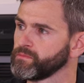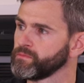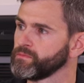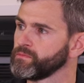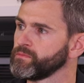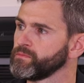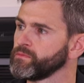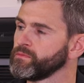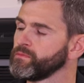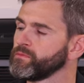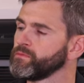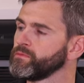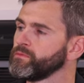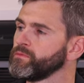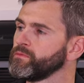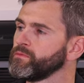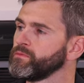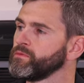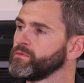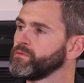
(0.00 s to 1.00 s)

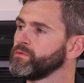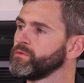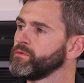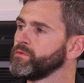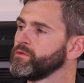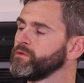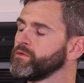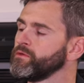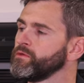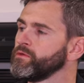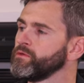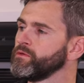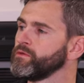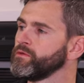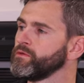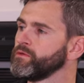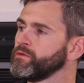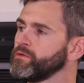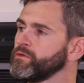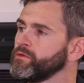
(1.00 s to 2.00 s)

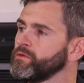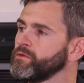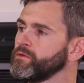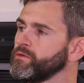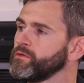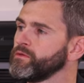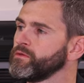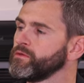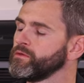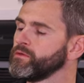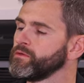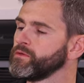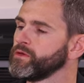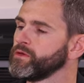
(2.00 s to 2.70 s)
[no speech]